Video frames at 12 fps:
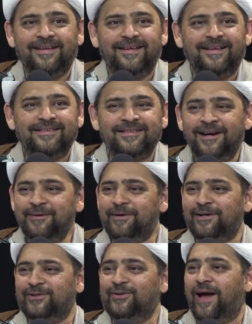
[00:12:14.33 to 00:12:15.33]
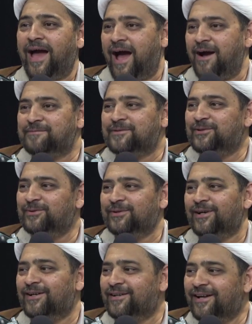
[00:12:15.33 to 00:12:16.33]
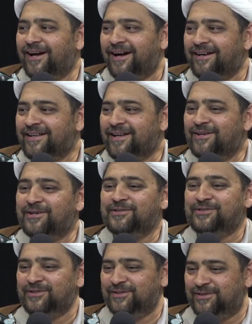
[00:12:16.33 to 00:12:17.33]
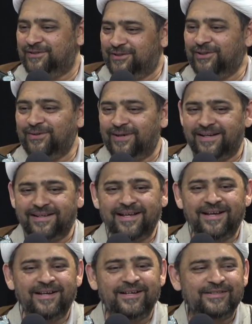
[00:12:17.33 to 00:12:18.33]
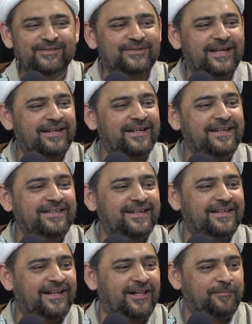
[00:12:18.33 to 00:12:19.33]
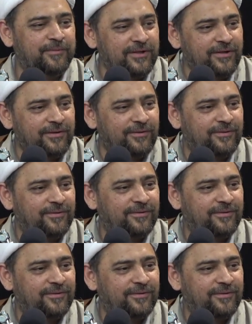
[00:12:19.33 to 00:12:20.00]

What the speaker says: It's not about you have to do it or not. You should do it so that it can help you.